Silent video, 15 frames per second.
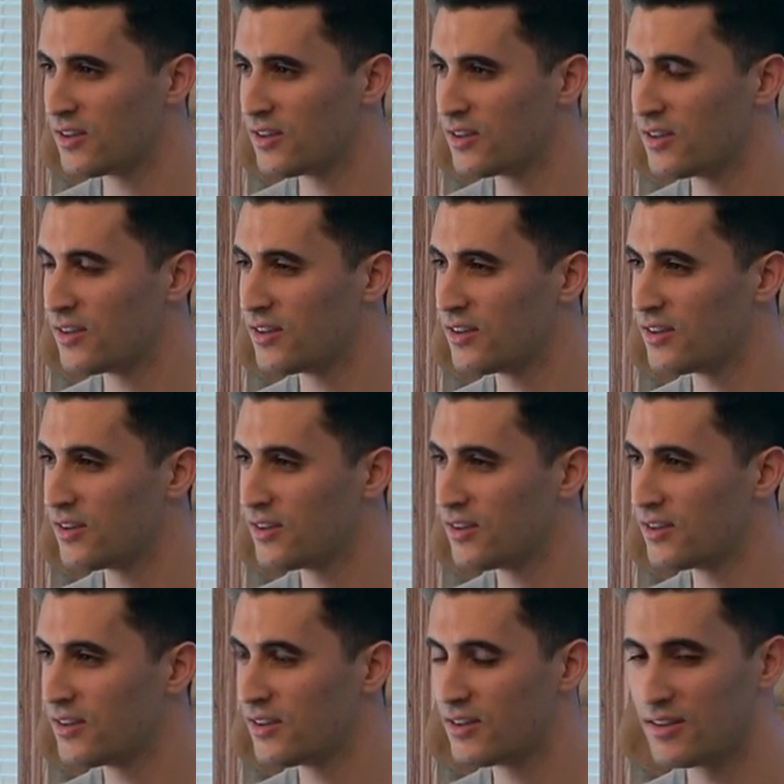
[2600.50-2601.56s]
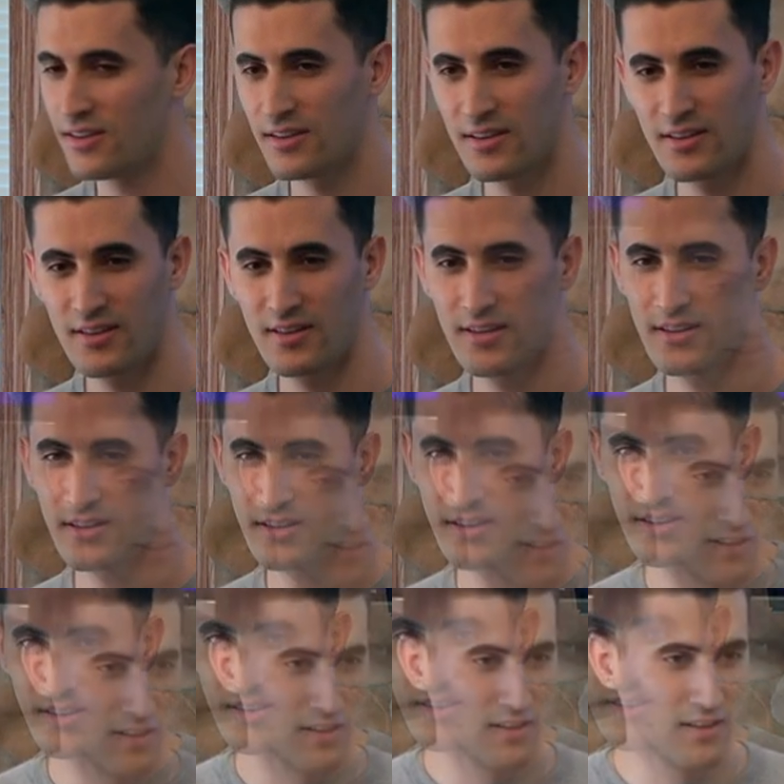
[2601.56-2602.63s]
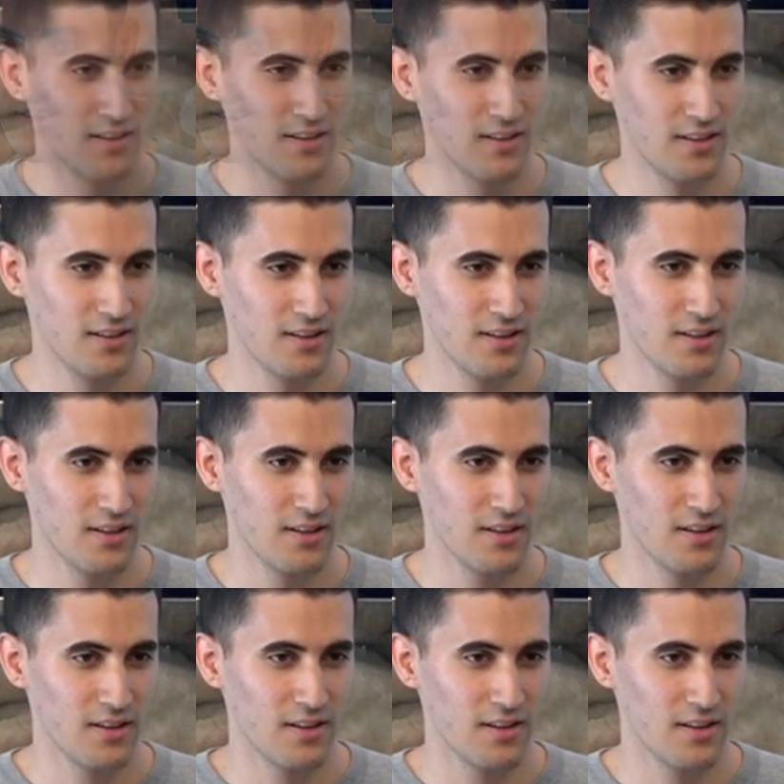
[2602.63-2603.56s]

(no one is talking)